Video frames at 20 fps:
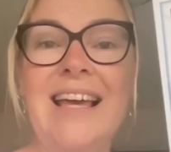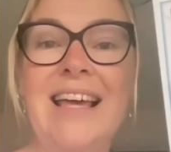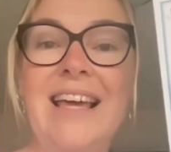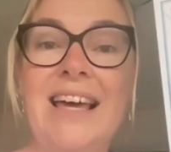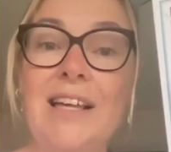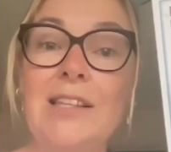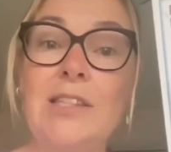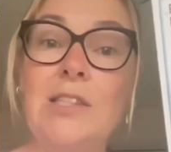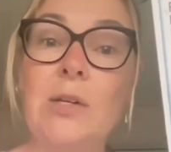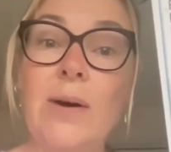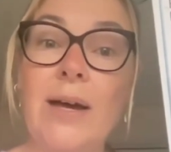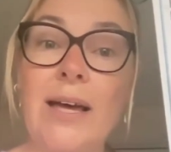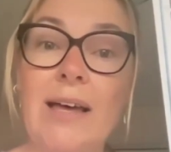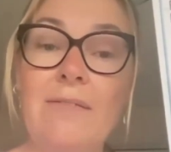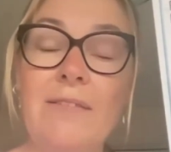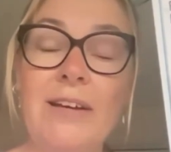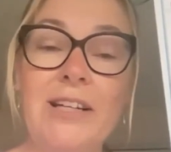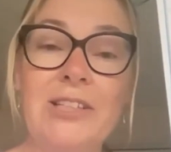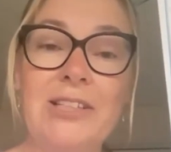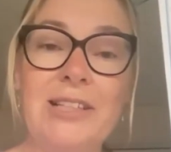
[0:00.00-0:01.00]
And so I
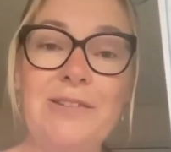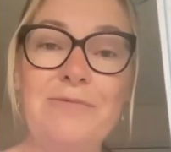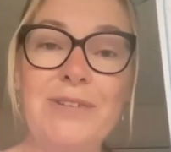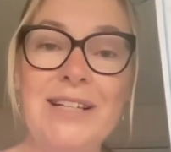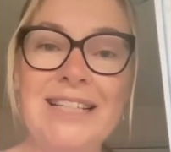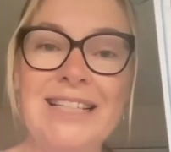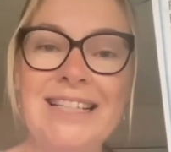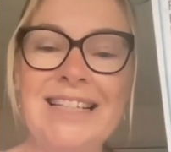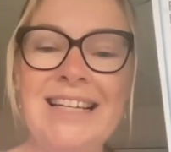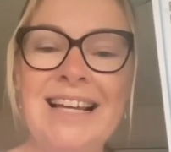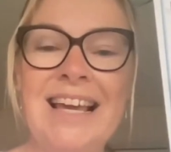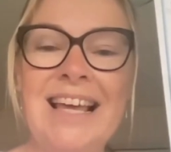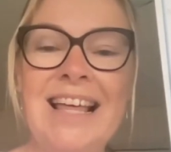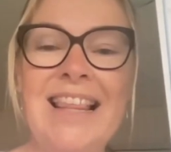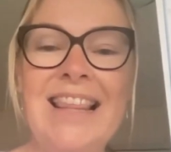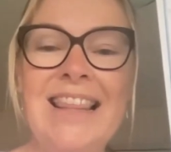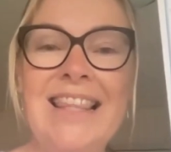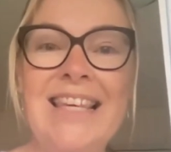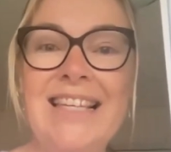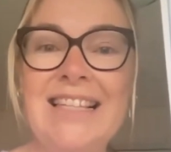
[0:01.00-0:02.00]
have actually written
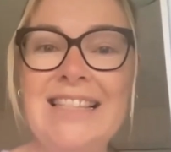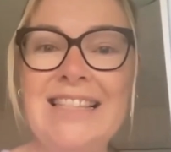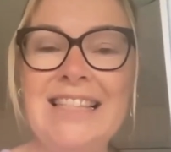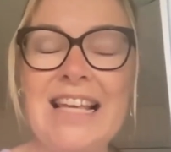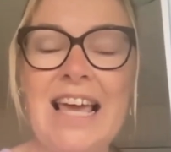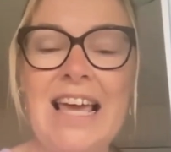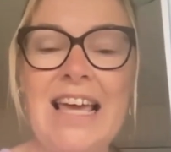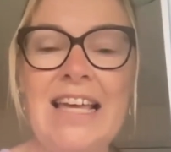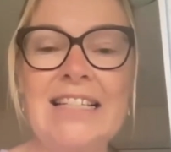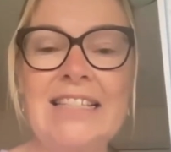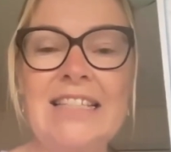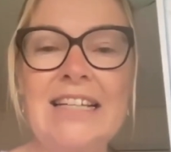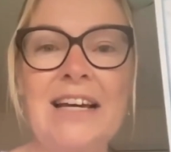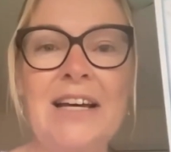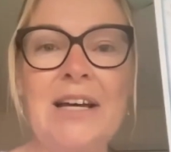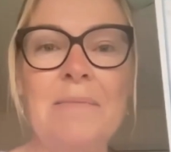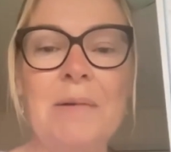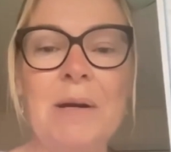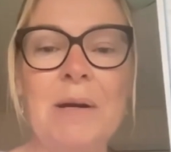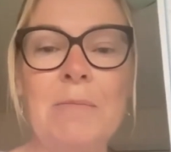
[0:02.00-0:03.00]
this, and
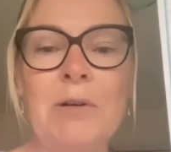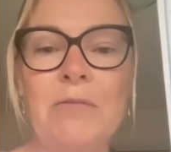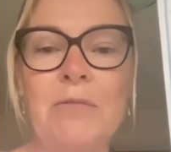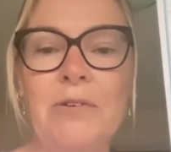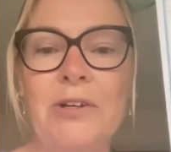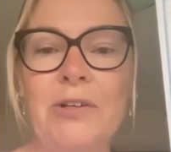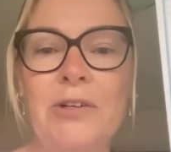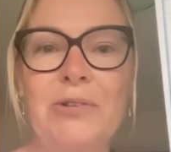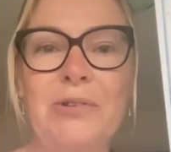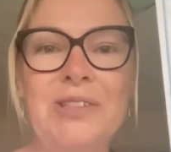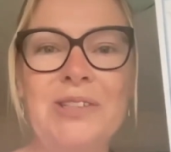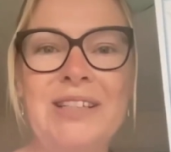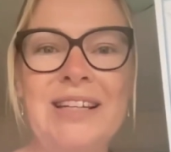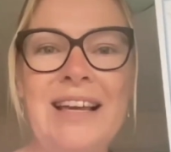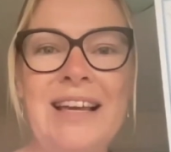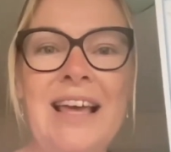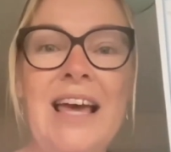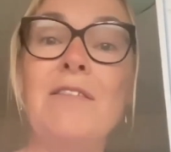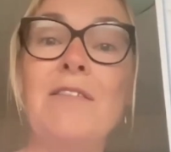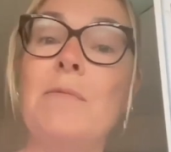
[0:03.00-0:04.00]
I'm not very good.
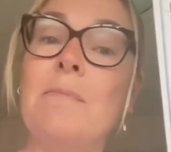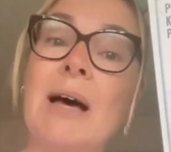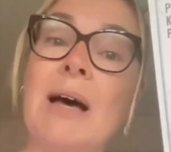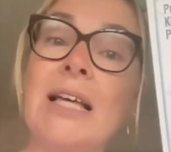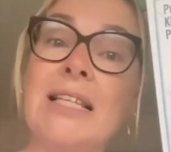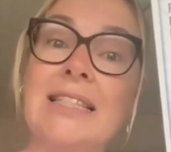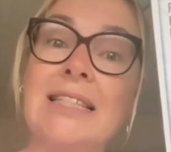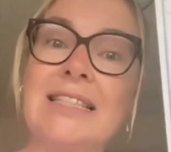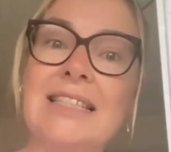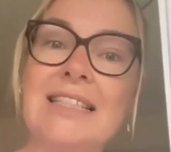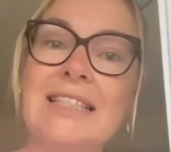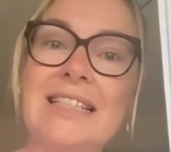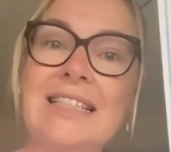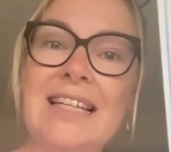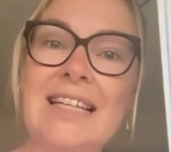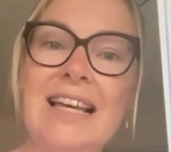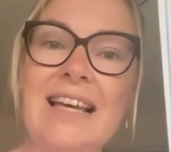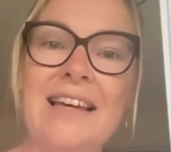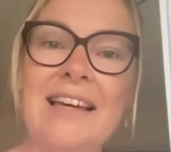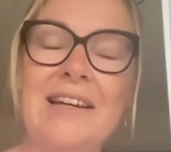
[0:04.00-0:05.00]
I haven't mastered
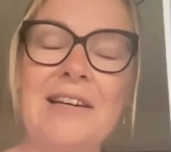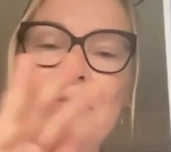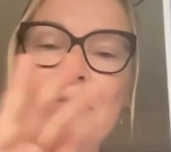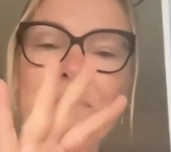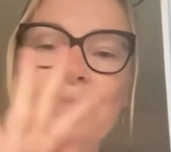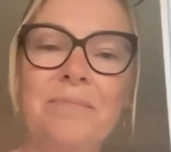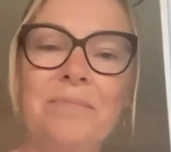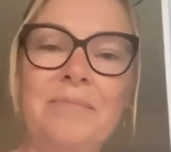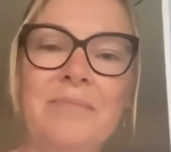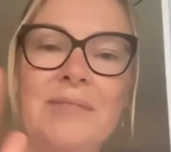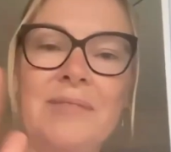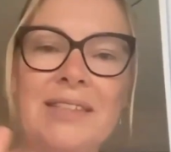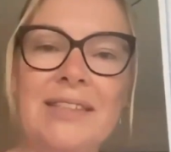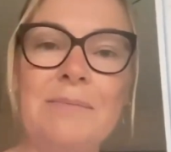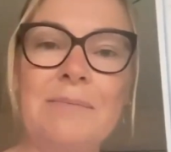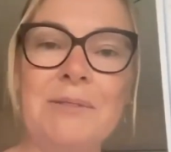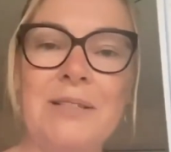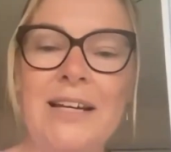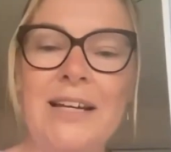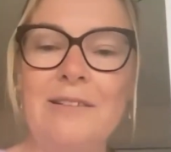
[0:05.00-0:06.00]

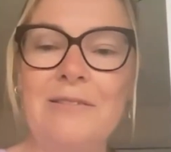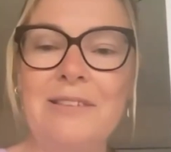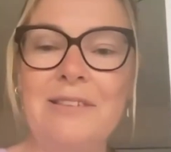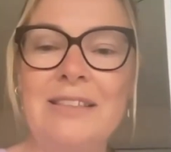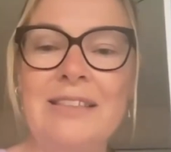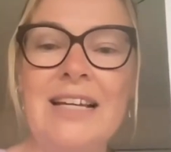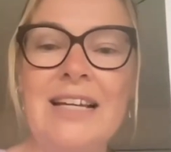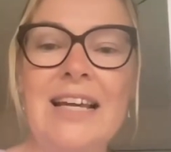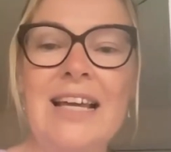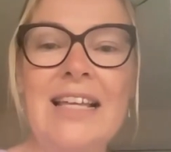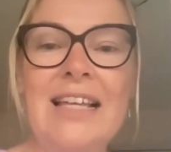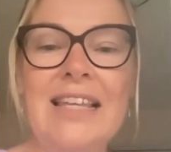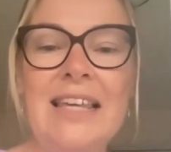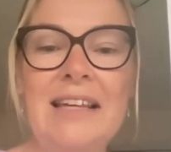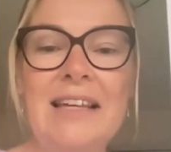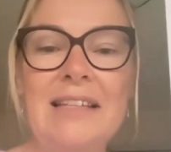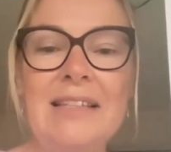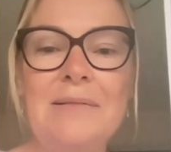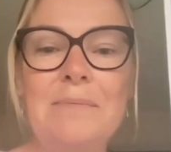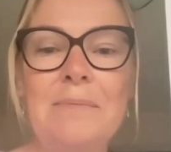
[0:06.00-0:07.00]
subtitles
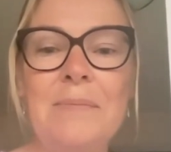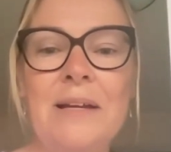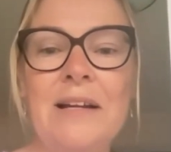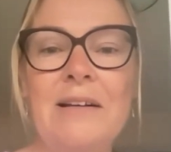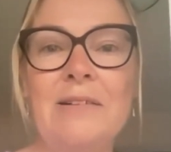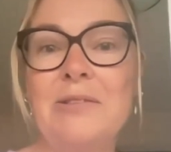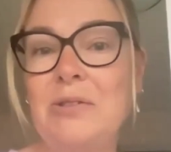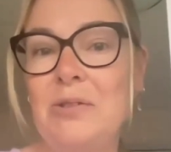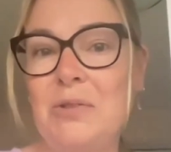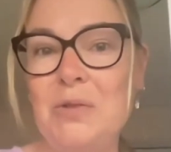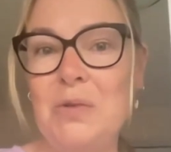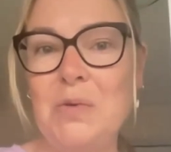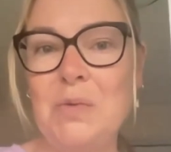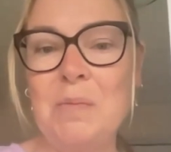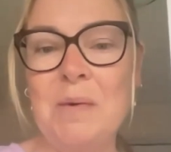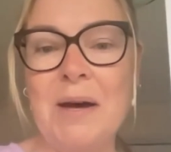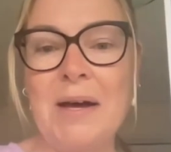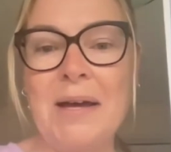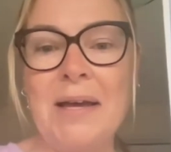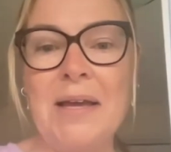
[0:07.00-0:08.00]
yet, but I'll do
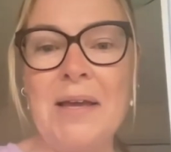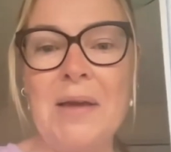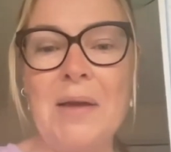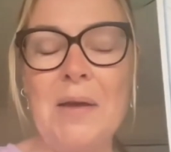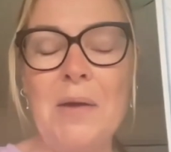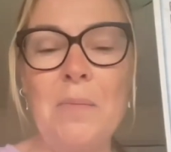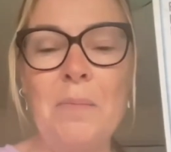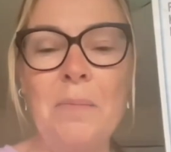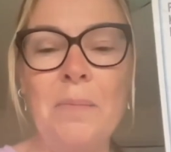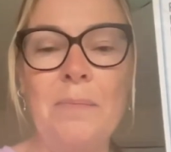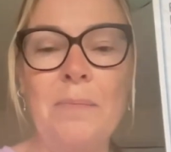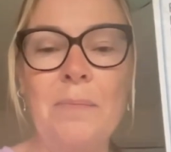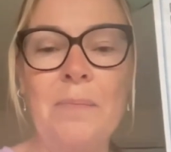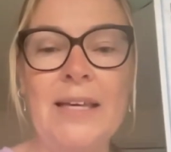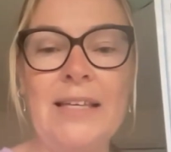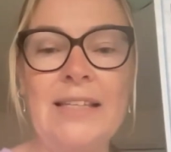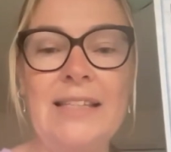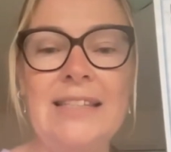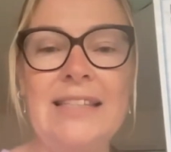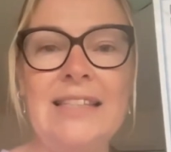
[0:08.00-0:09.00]
my
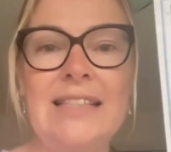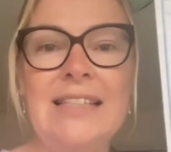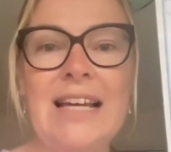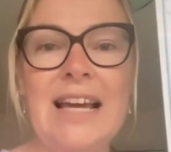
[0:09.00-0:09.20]
best.